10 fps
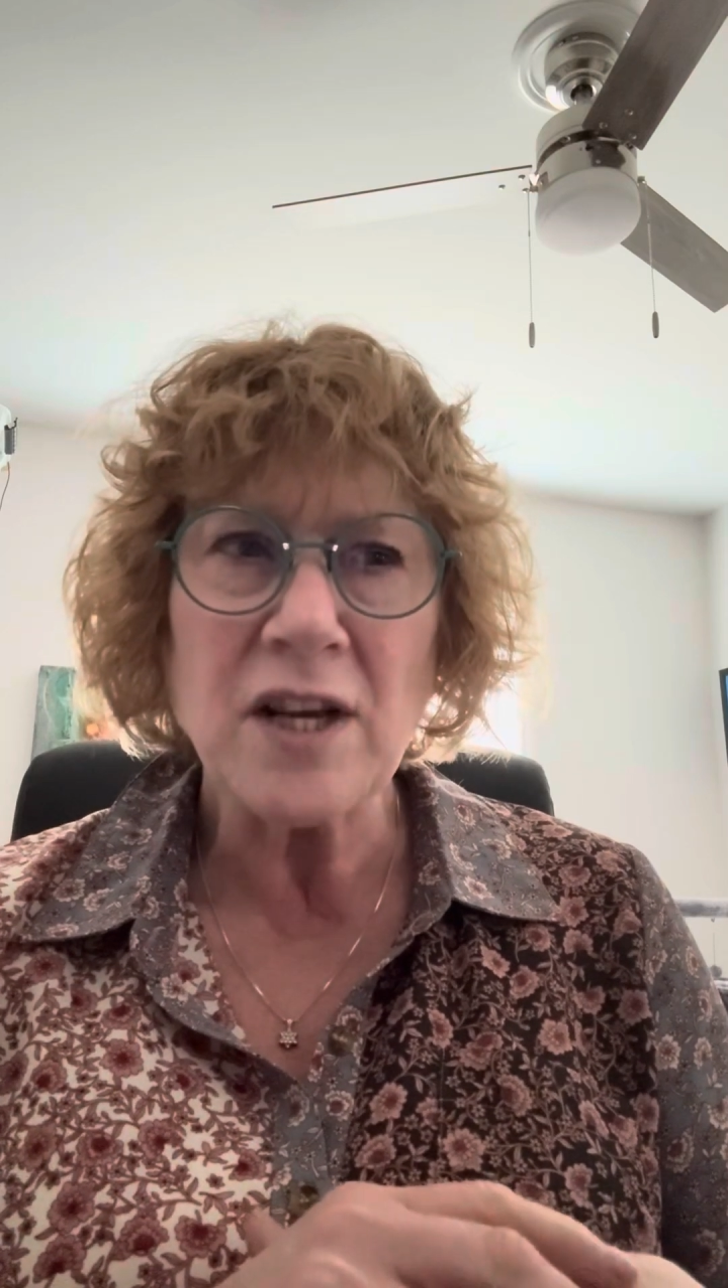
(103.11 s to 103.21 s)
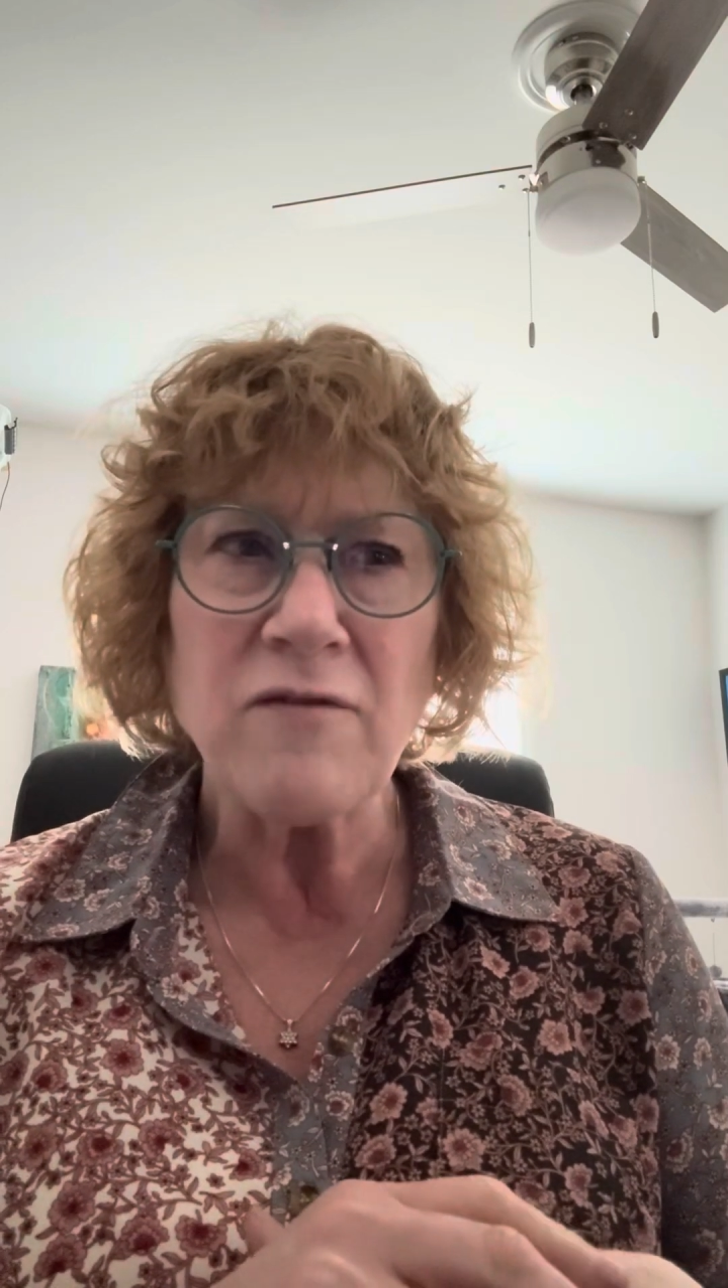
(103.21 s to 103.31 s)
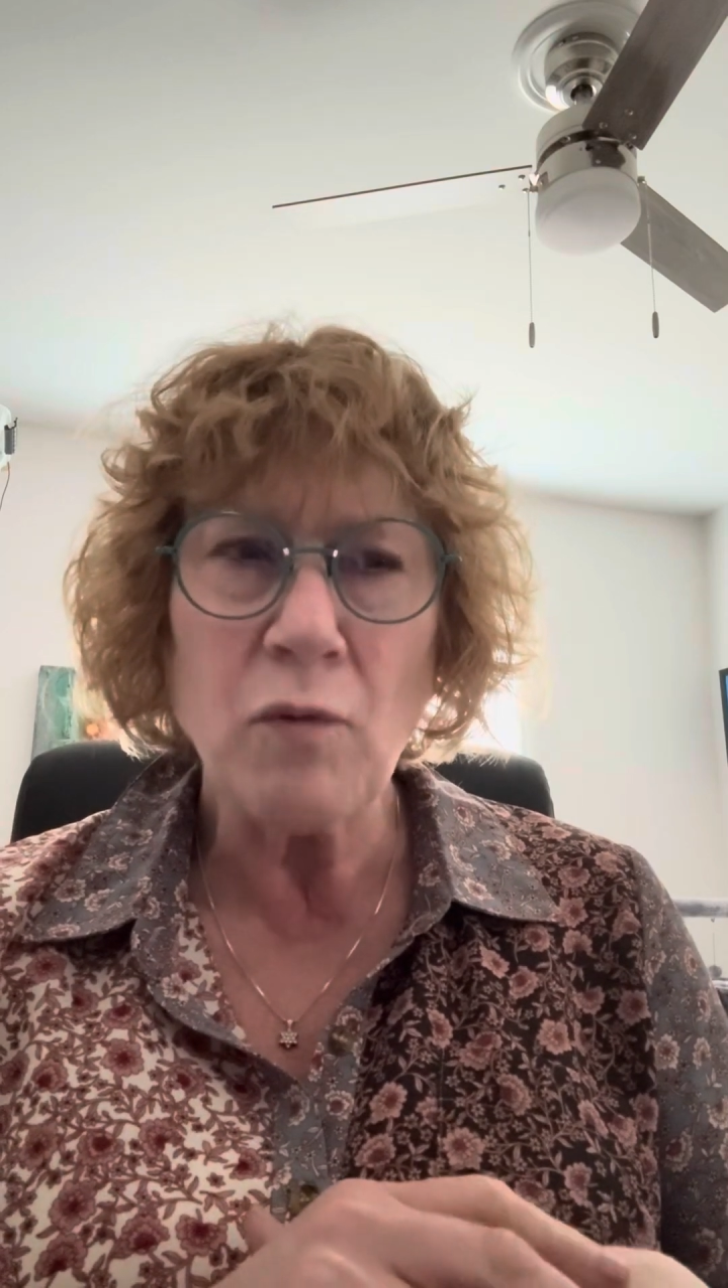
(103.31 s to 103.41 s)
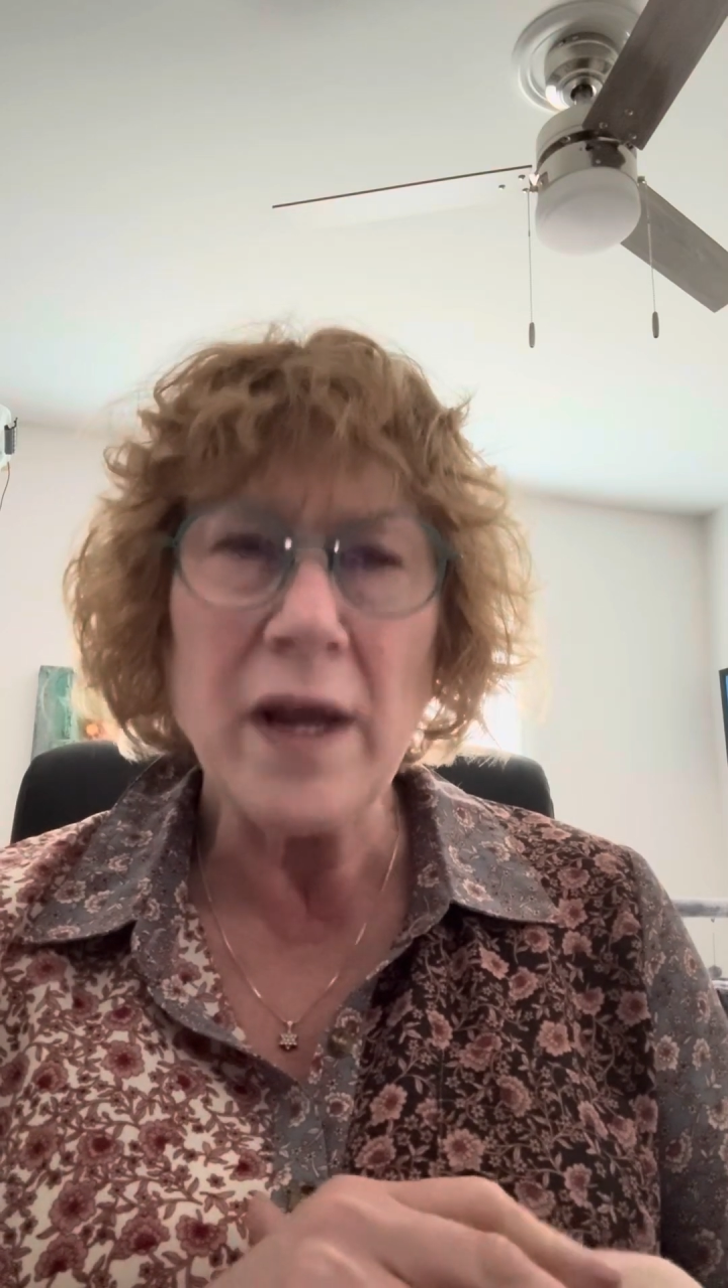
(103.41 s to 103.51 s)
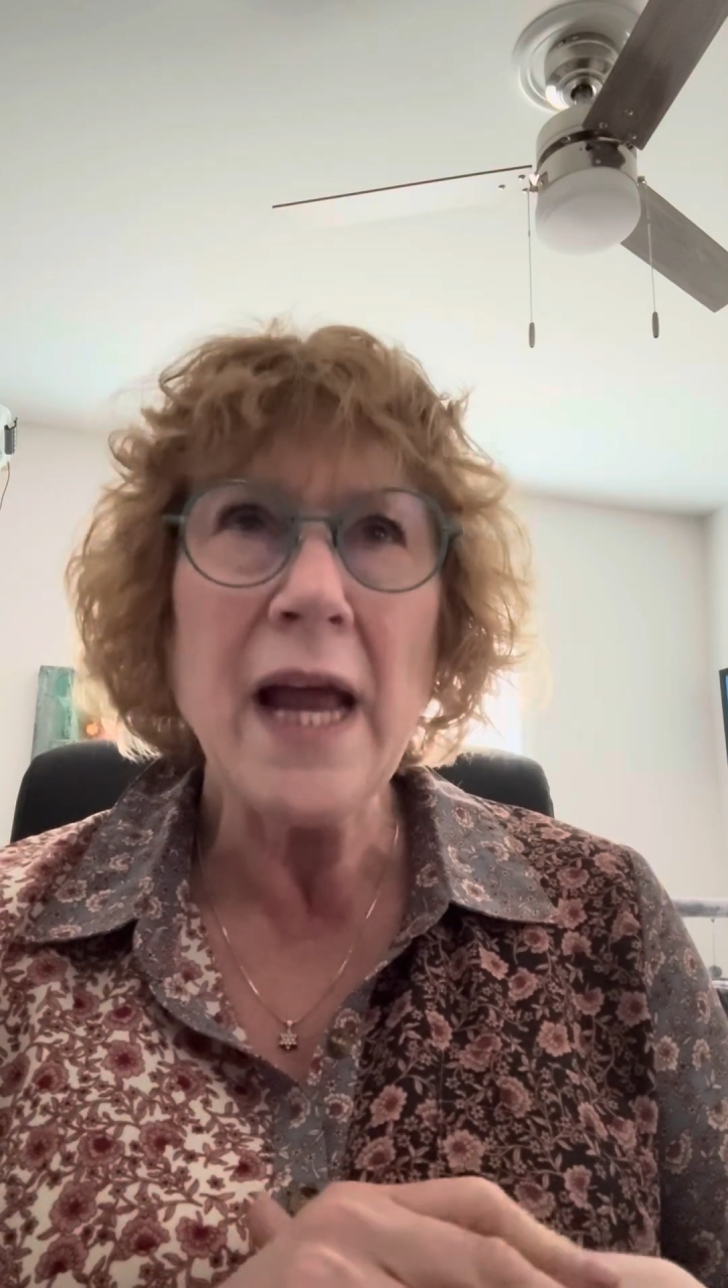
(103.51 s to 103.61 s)
if
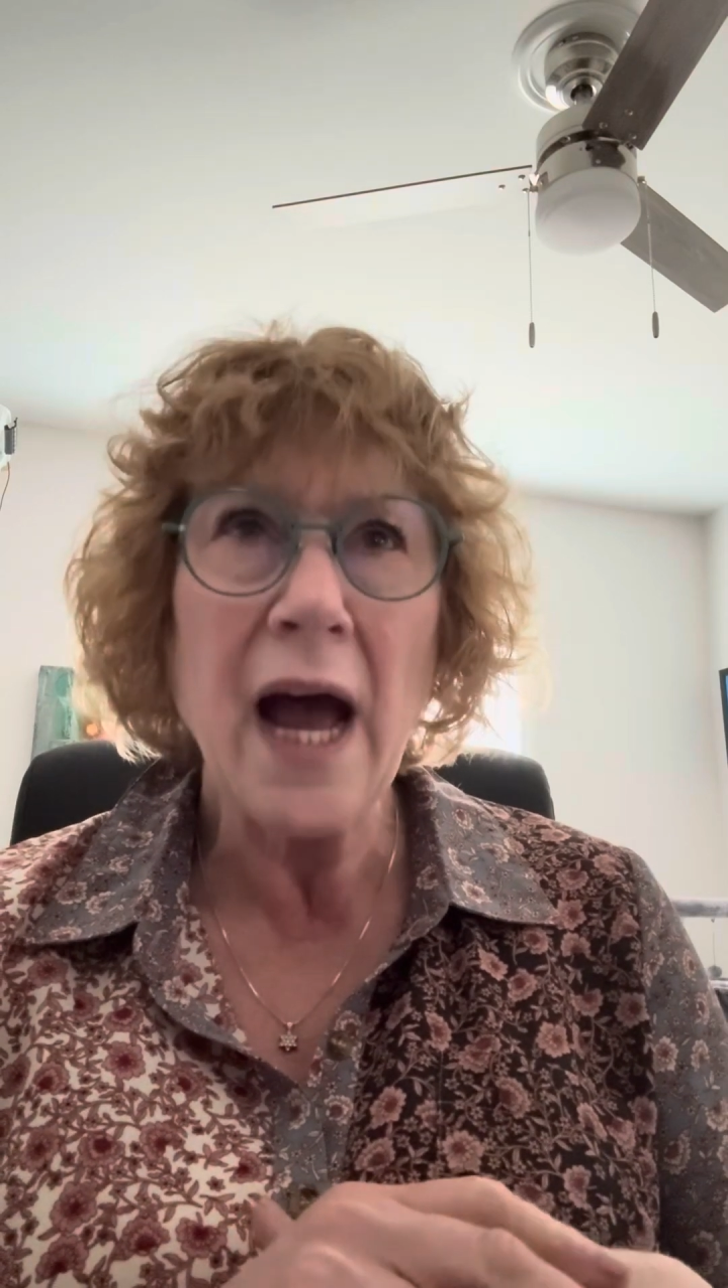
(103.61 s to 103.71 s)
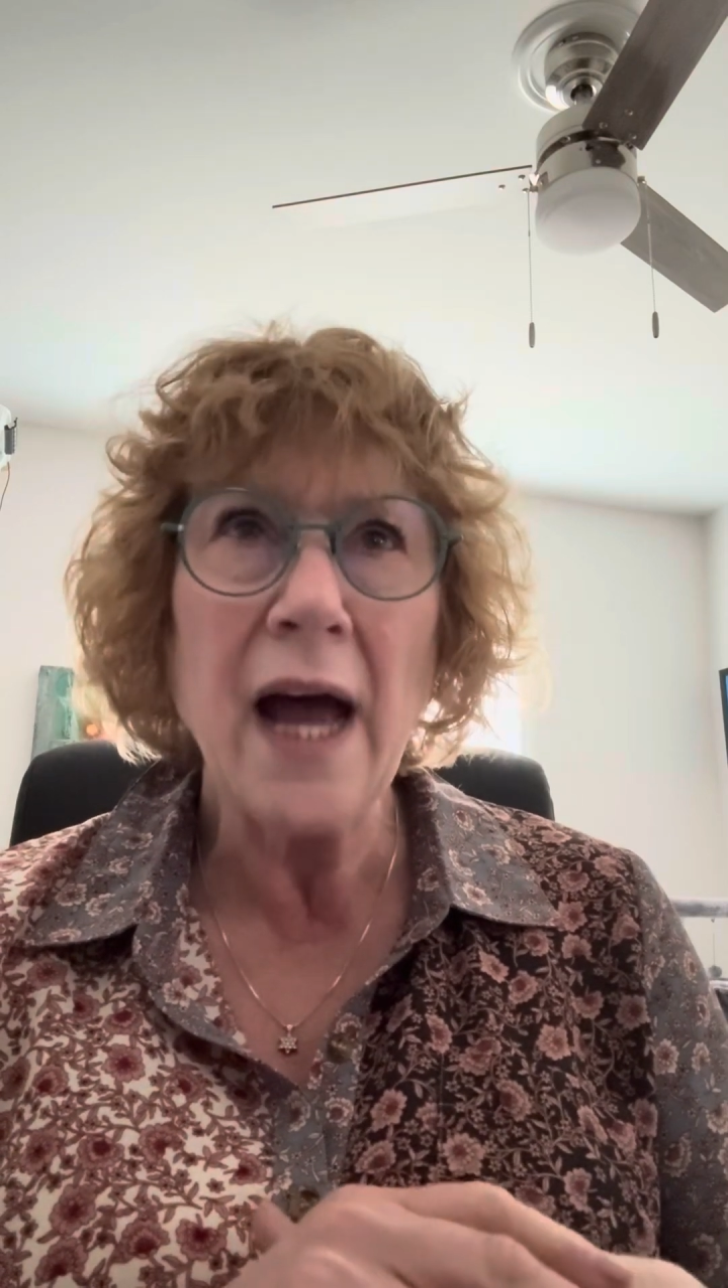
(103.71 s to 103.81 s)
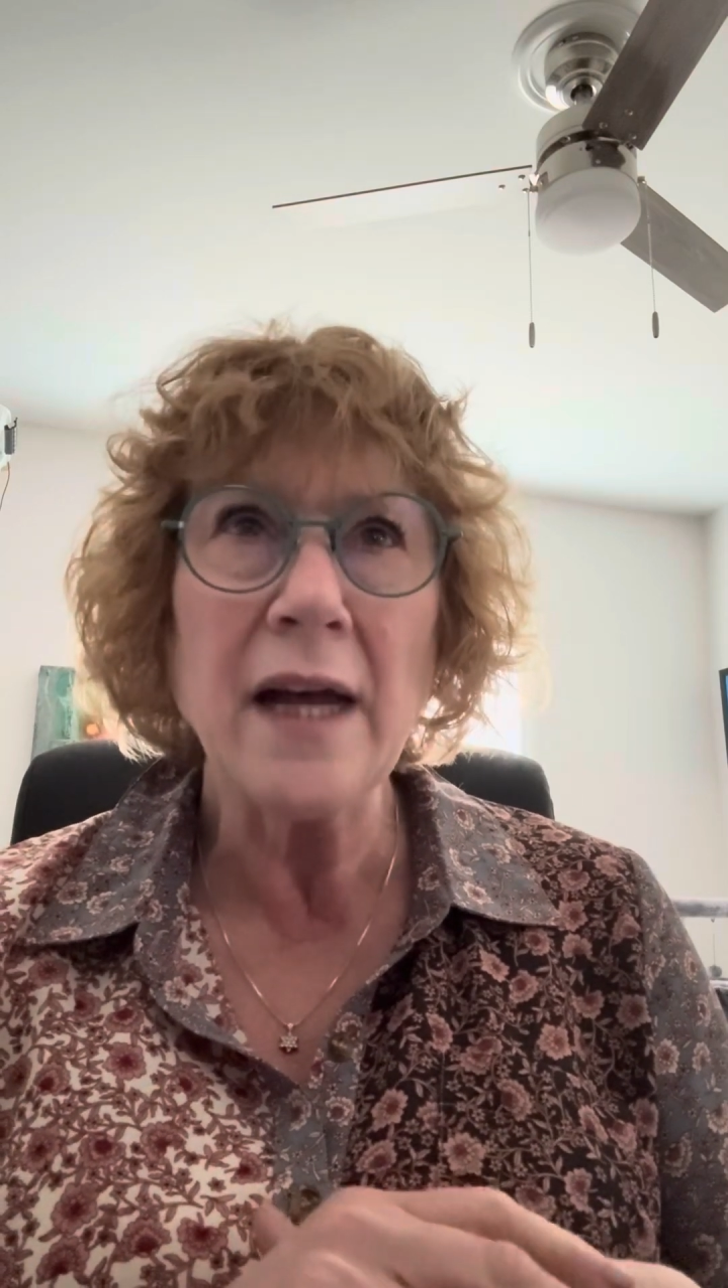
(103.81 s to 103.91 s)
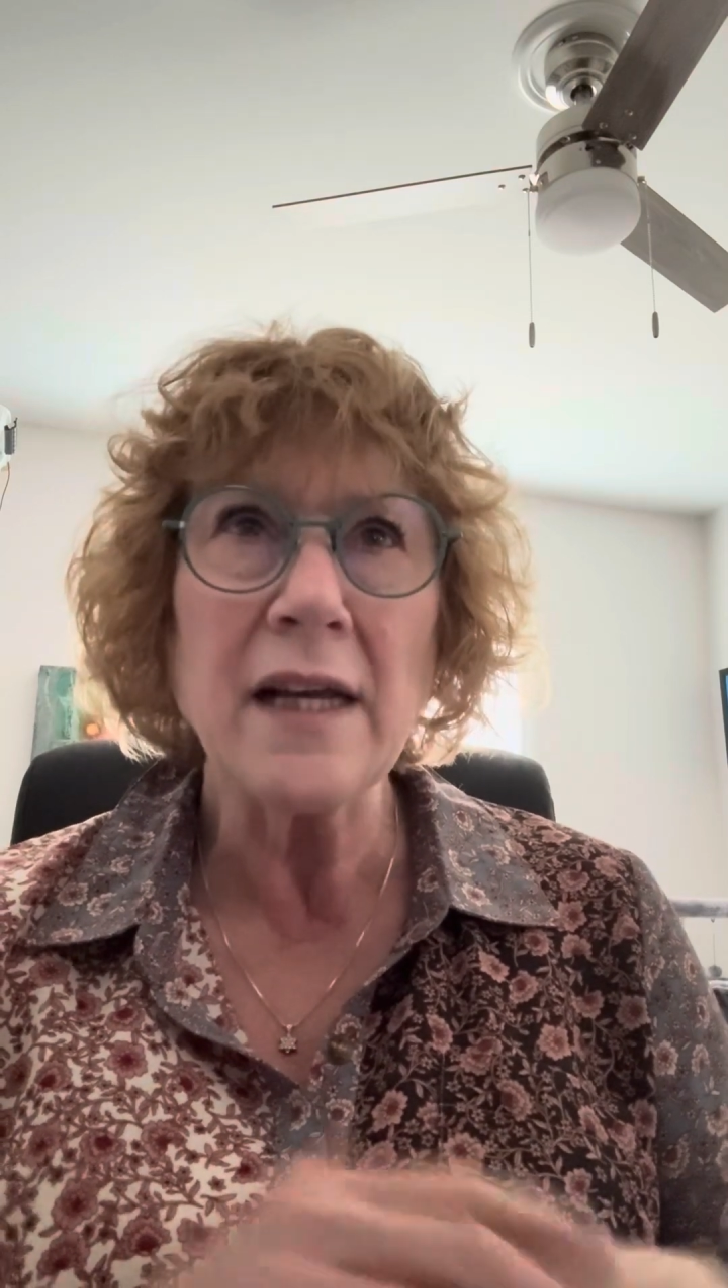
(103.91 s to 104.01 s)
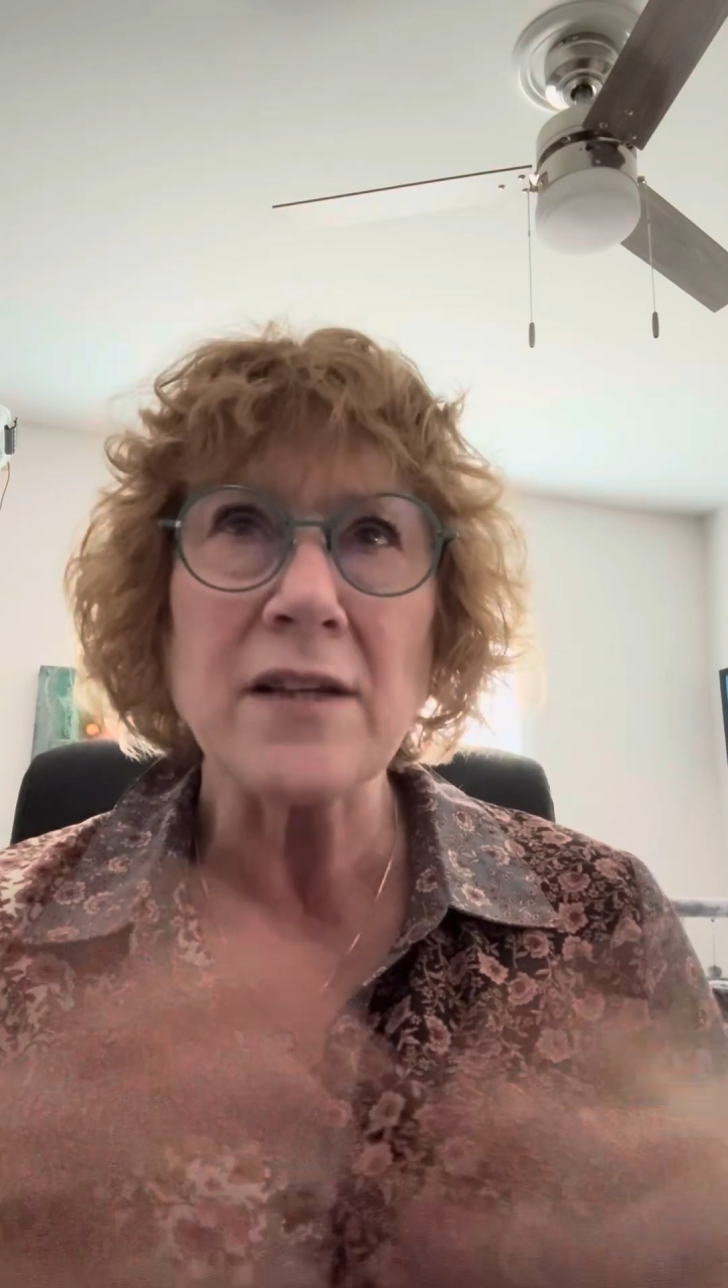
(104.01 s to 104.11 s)
we
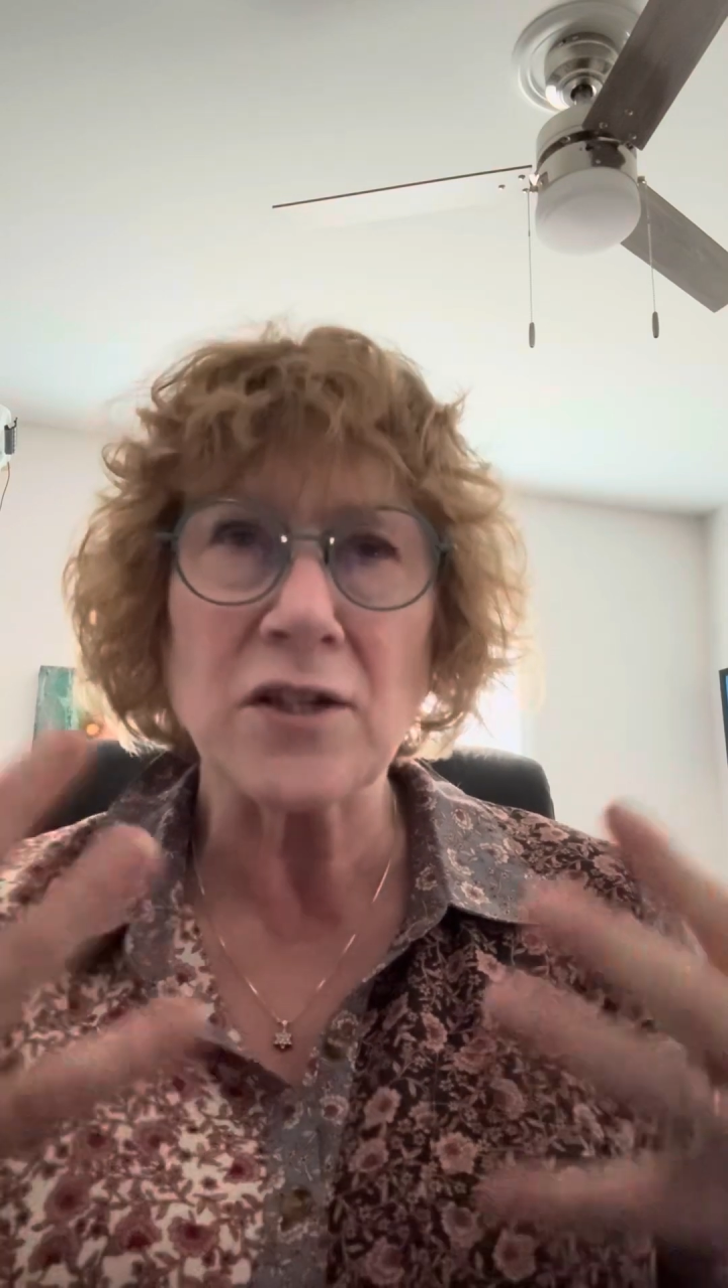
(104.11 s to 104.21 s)
had as